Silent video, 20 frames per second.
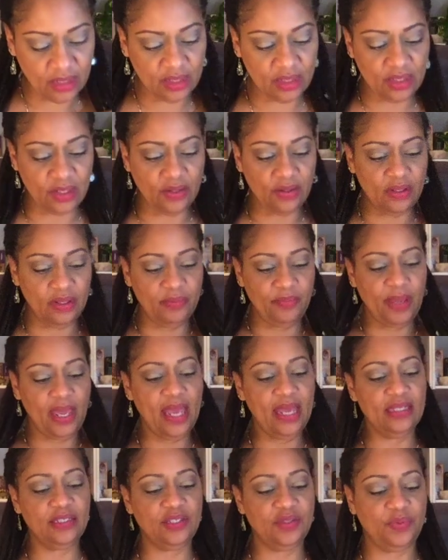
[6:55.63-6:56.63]
So in the
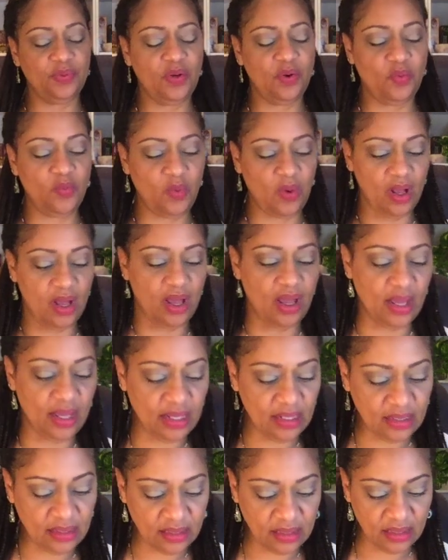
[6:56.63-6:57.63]
past, 3 of
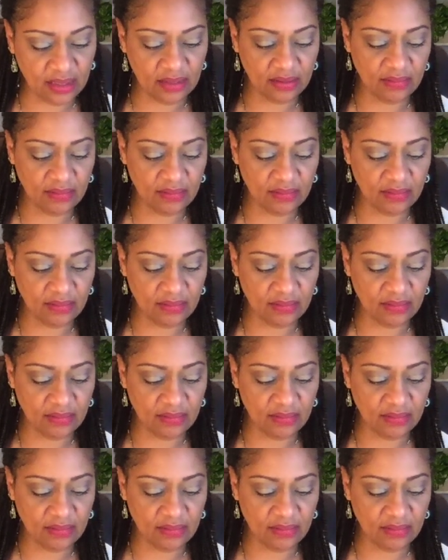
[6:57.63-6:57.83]
Wands.